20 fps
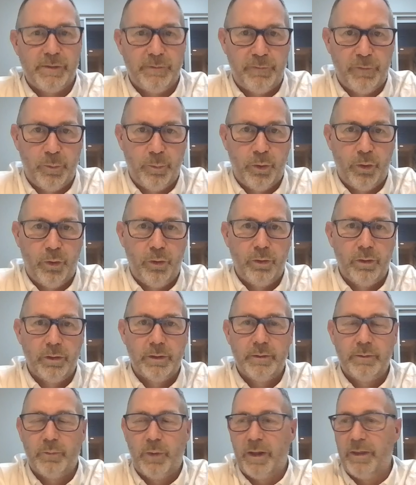come into
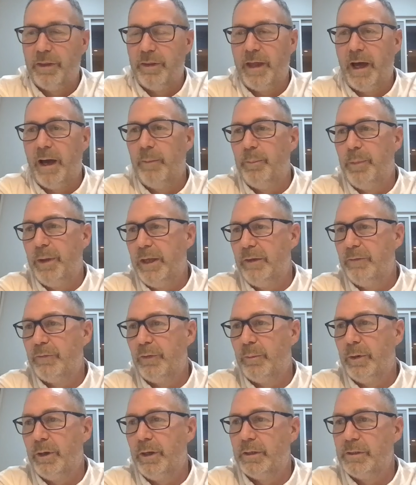football, whether that
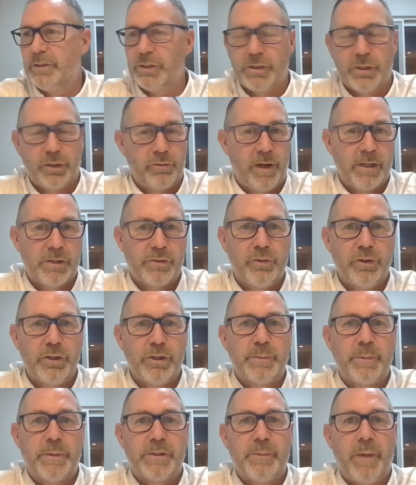be from a just a
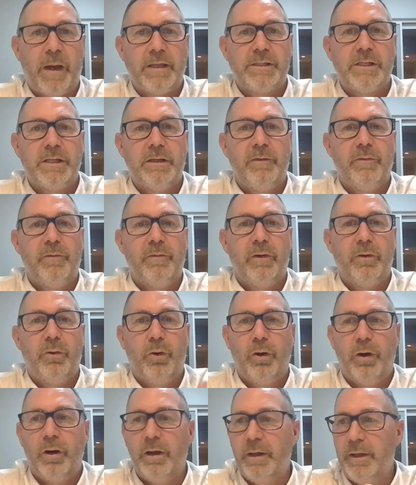grassroots
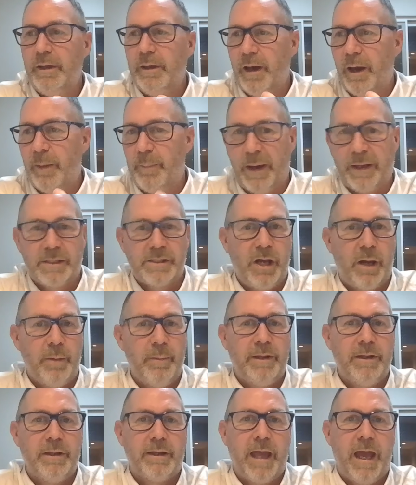perspective or a
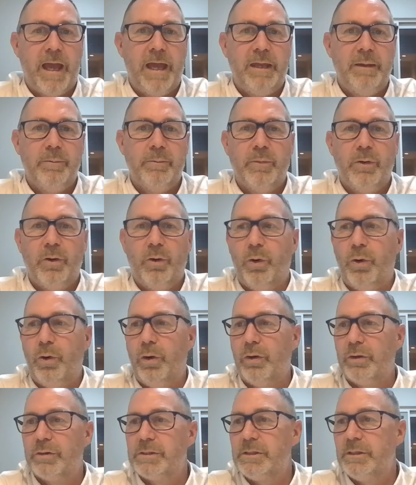pastime in the
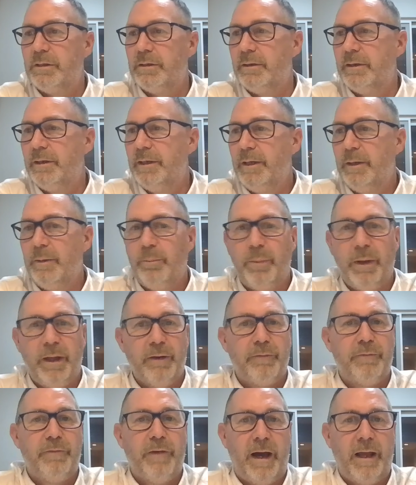game, or to
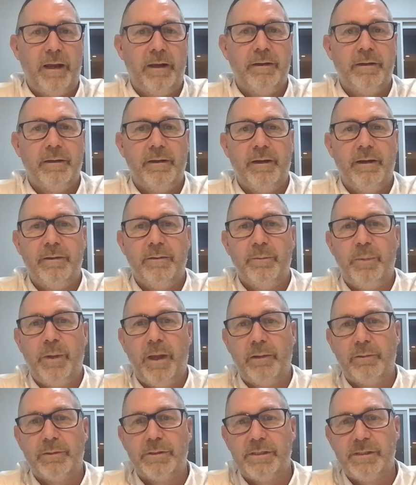be a fan
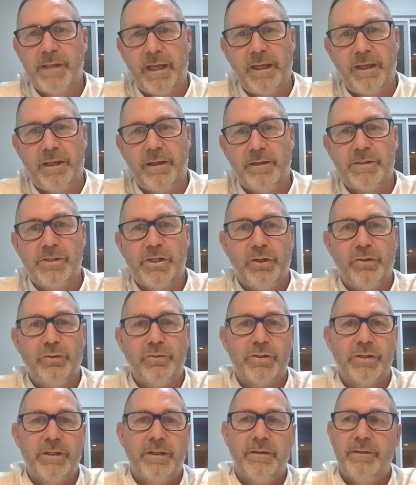and be able to take
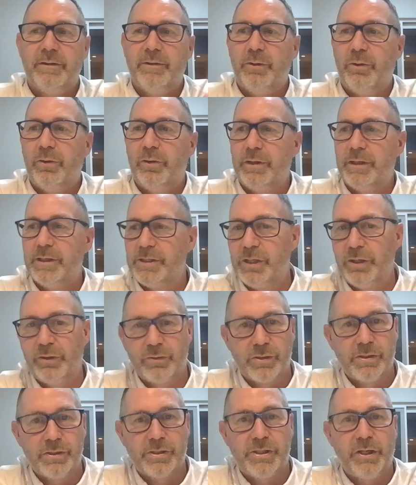your children or
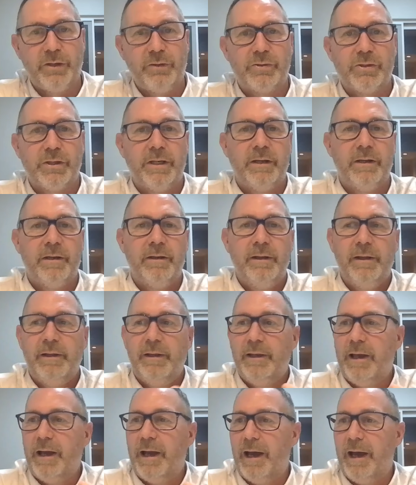your children's
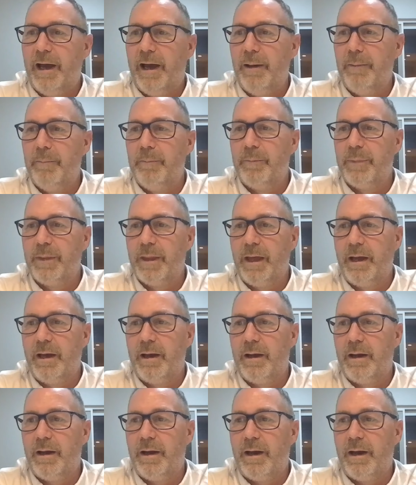children. Um,